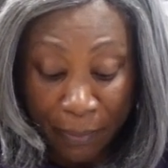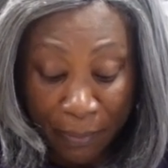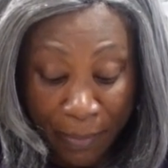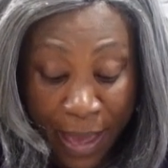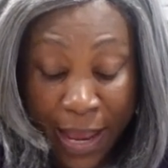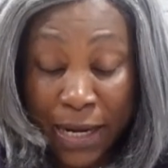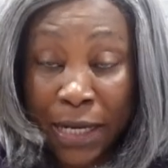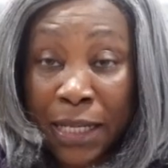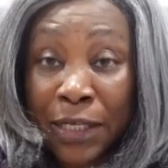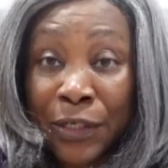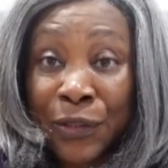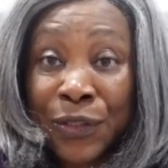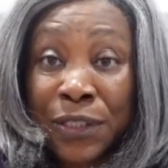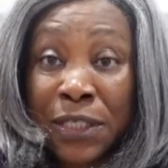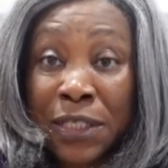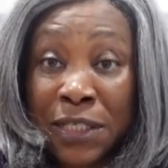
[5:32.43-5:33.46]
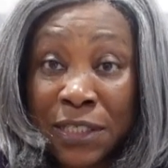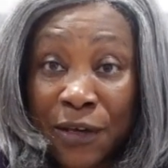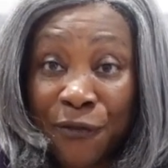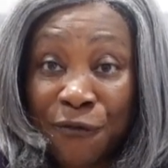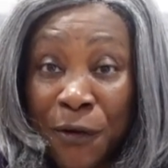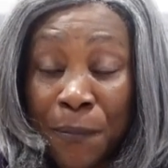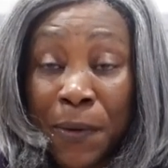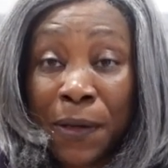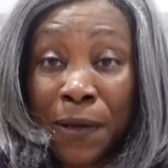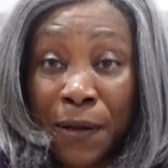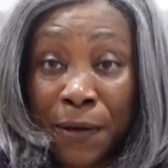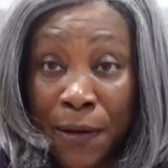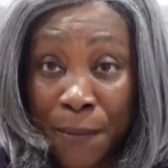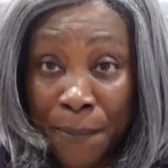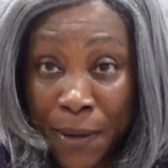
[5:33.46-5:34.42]
My little sister from
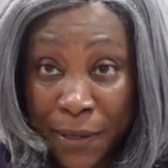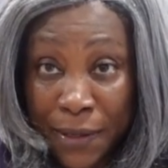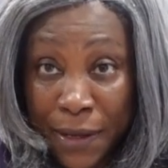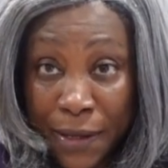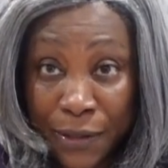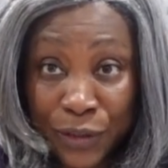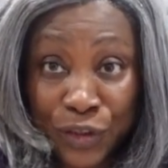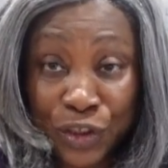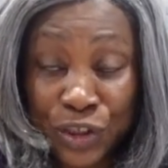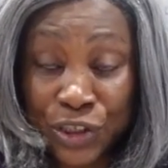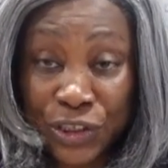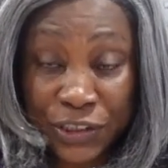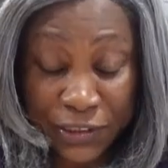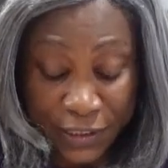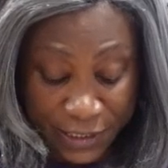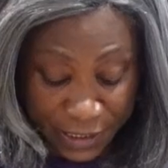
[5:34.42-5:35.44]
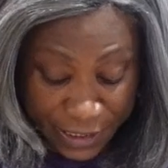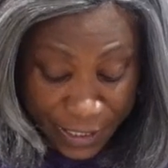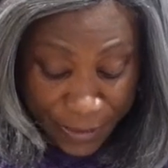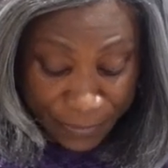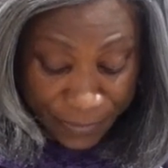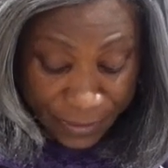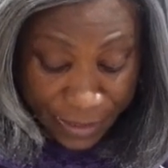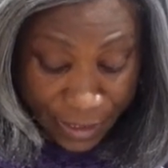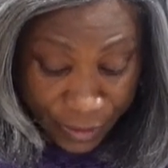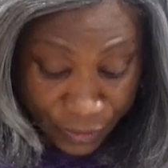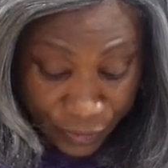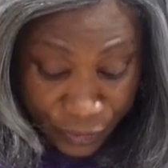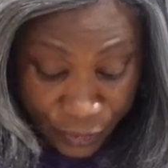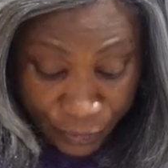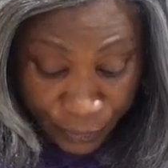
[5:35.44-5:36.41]
another mother, she's the same thing
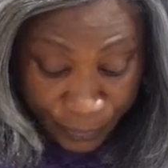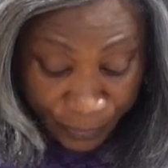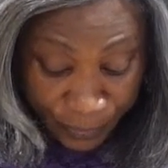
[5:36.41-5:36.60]
too.